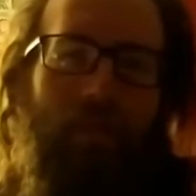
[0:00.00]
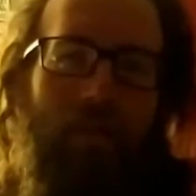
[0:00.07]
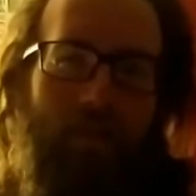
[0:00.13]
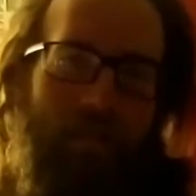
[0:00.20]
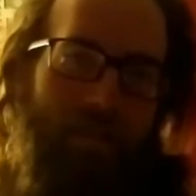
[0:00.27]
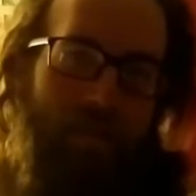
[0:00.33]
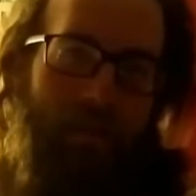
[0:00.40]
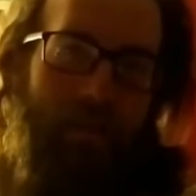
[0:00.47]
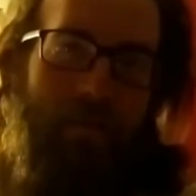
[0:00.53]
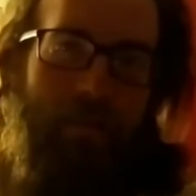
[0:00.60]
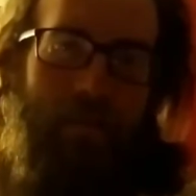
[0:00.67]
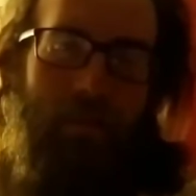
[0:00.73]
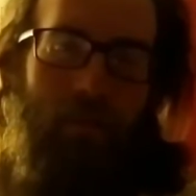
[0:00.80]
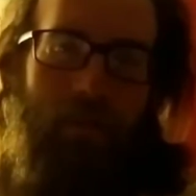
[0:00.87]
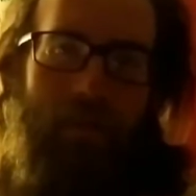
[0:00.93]
This is a
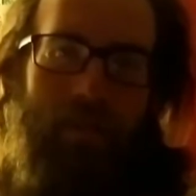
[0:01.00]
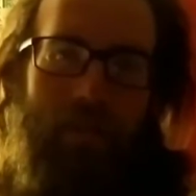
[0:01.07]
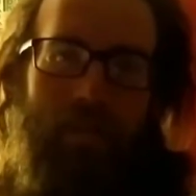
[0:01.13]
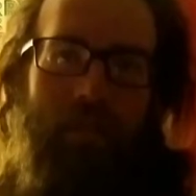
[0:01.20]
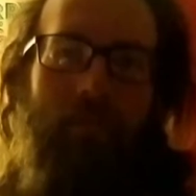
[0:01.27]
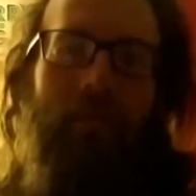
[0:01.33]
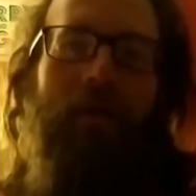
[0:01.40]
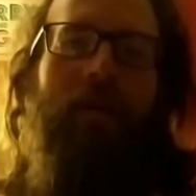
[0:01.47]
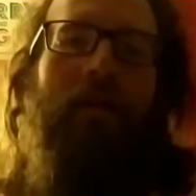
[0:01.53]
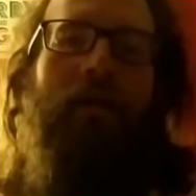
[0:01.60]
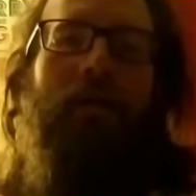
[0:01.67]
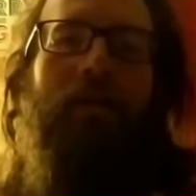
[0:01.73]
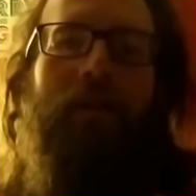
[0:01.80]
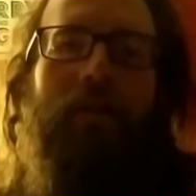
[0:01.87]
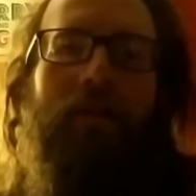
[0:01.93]
D20 system,
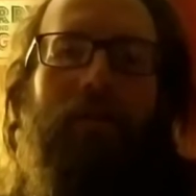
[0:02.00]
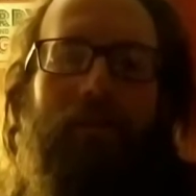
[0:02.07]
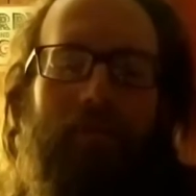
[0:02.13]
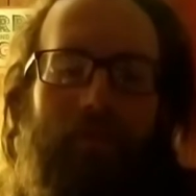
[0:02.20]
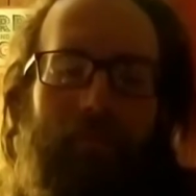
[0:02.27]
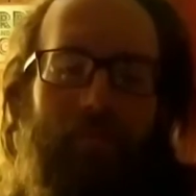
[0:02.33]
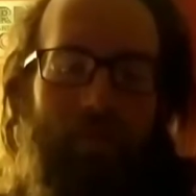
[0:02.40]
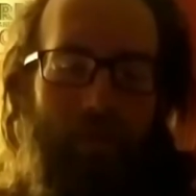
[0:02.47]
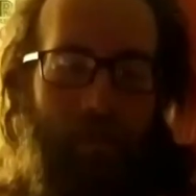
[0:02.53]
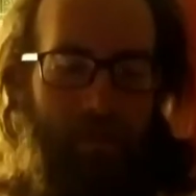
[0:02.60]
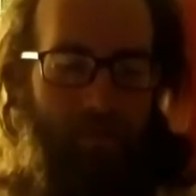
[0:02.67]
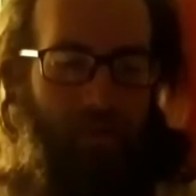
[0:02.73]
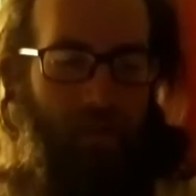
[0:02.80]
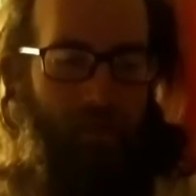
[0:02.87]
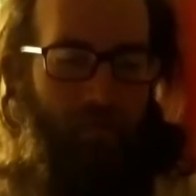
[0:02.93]
and
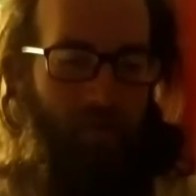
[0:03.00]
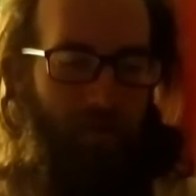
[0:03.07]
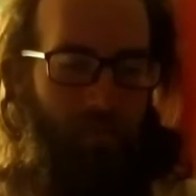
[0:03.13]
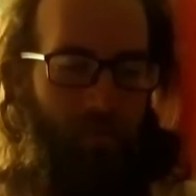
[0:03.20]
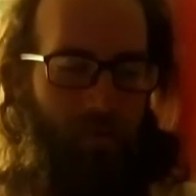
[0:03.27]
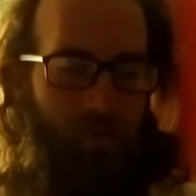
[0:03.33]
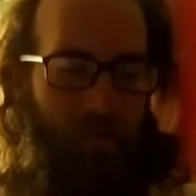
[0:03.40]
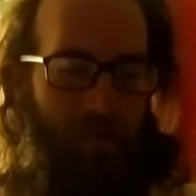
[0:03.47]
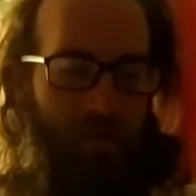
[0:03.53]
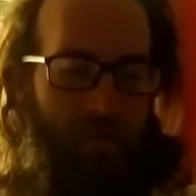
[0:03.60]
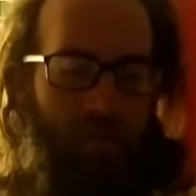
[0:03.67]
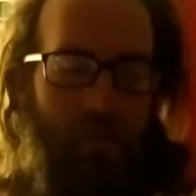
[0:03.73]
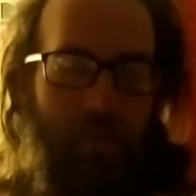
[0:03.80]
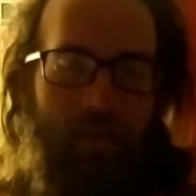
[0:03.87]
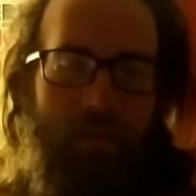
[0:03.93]
that's kind of how the more recent
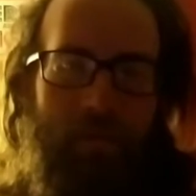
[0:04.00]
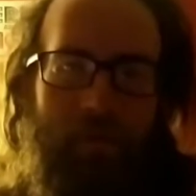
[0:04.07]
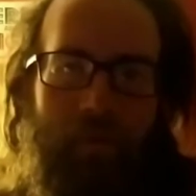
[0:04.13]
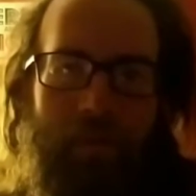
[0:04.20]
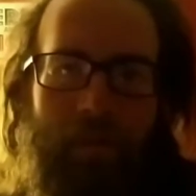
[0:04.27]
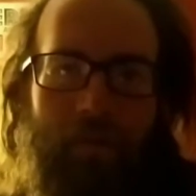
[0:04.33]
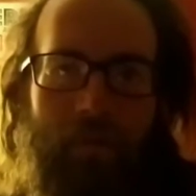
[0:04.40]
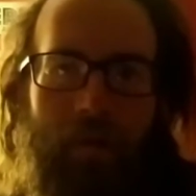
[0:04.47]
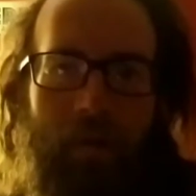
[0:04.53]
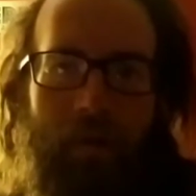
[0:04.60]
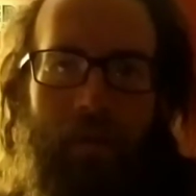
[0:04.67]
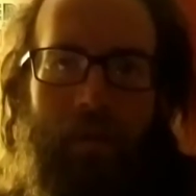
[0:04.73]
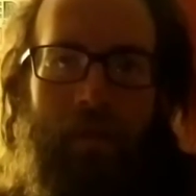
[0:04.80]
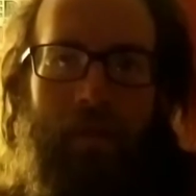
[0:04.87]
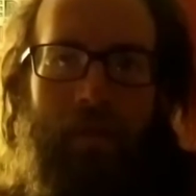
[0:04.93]
systems are being run.